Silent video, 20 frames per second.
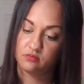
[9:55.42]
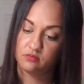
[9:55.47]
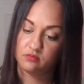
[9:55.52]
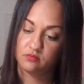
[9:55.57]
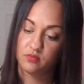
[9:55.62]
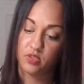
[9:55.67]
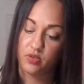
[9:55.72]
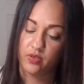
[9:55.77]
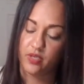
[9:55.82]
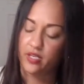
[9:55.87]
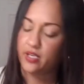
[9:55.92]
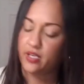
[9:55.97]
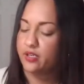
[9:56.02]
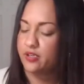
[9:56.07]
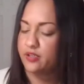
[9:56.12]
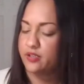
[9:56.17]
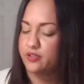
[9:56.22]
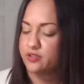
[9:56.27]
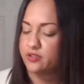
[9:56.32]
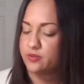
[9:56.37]

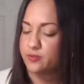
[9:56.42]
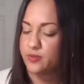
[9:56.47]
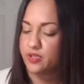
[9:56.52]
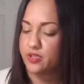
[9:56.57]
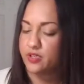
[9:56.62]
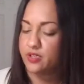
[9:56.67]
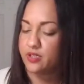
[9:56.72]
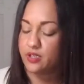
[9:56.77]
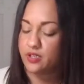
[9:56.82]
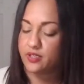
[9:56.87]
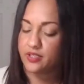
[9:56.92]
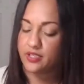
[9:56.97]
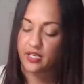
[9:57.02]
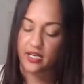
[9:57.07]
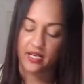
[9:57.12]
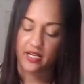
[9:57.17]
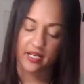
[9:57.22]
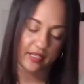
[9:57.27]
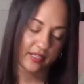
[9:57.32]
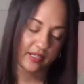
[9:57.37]
Okay, Spirit,
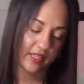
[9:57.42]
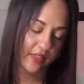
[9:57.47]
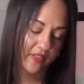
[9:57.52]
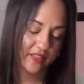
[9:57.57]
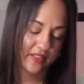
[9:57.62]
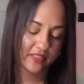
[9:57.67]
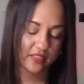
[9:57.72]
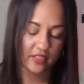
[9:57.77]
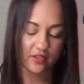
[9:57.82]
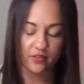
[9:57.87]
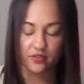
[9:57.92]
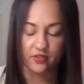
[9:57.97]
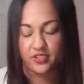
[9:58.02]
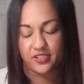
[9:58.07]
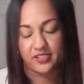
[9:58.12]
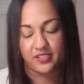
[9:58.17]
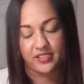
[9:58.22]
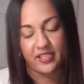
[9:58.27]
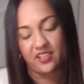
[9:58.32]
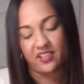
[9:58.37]
now that's either
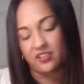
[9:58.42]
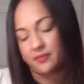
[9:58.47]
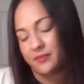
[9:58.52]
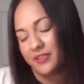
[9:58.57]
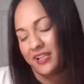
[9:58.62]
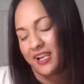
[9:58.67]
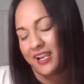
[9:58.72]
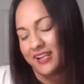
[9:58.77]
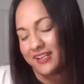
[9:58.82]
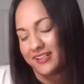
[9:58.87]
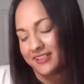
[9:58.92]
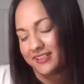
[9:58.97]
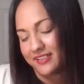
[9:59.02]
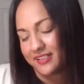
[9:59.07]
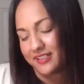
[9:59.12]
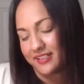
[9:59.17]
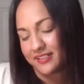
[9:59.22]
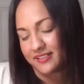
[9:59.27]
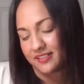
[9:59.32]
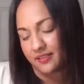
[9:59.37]
just telling me I didn't
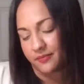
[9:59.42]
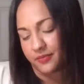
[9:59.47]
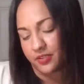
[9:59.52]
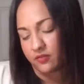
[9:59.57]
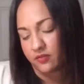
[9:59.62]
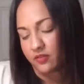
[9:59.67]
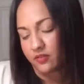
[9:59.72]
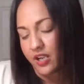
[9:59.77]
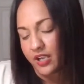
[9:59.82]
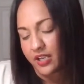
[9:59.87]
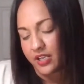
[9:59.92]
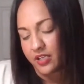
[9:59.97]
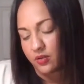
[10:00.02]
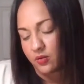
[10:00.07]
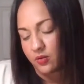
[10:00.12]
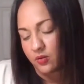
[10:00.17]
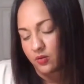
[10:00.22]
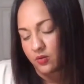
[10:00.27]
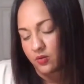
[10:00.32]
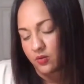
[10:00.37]
get something right,
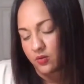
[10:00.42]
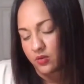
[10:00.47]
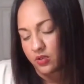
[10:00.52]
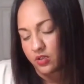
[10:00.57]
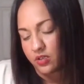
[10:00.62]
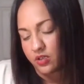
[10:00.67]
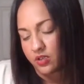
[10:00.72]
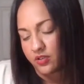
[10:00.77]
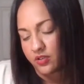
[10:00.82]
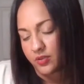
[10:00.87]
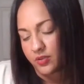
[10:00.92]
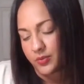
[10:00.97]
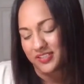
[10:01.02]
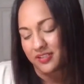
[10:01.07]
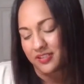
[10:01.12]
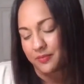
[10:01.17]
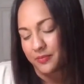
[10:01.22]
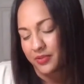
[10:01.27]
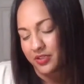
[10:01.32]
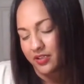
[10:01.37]
or there was
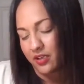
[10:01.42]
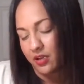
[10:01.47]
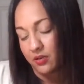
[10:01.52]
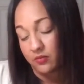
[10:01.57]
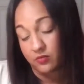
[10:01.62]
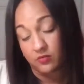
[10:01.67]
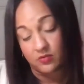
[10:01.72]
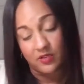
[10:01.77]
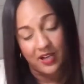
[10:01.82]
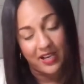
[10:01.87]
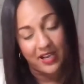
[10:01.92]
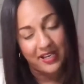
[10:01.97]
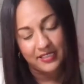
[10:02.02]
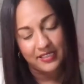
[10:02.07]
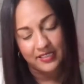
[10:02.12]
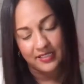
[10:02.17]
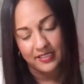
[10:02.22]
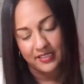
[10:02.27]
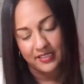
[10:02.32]
something not right in a